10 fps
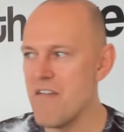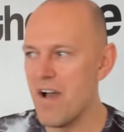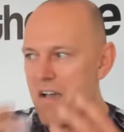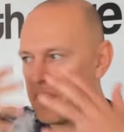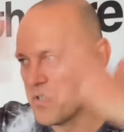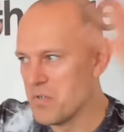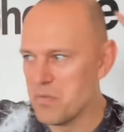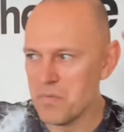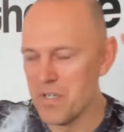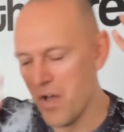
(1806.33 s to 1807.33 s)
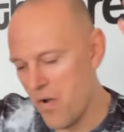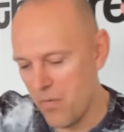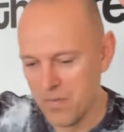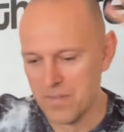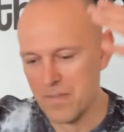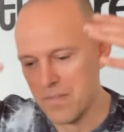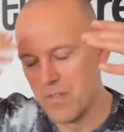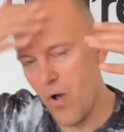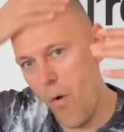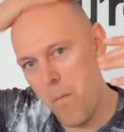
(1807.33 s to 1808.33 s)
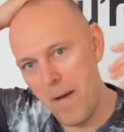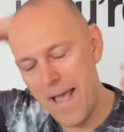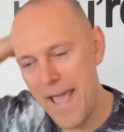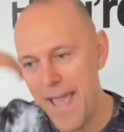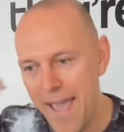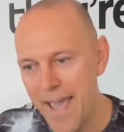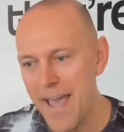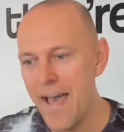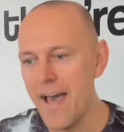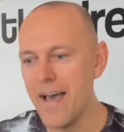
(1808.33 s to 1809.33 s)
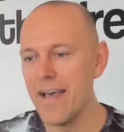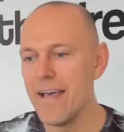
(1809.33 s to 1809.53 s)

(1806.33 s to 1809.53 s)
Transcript: I have to, you know, comb my hair